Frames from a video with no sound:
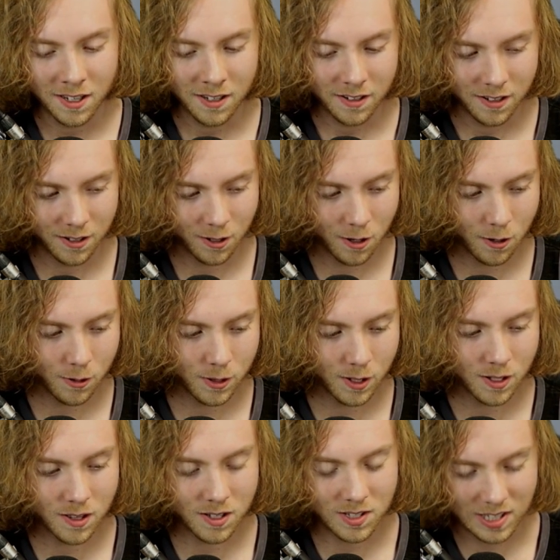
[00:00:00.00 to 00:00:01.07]

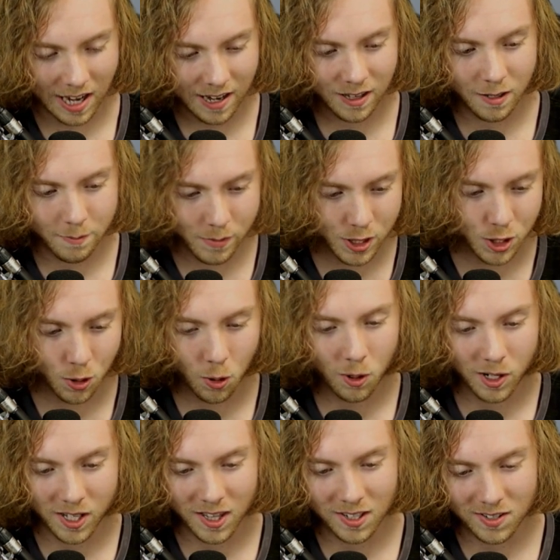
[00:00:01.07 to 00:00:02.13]
the silent
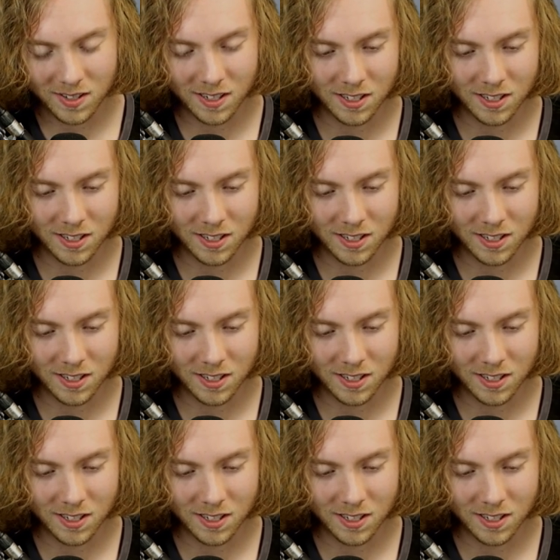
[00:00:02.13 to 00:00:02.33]
majority that's